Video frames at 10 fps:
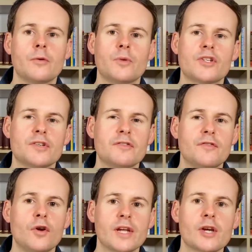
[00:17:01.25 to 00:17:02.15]
which is
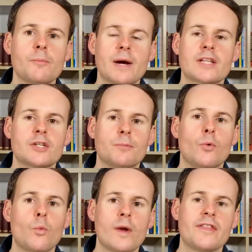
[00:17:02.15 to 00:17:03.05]
fully compatible
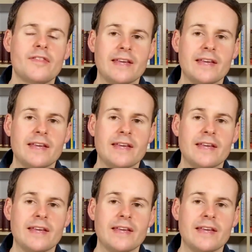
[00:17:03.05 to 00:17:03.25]
with the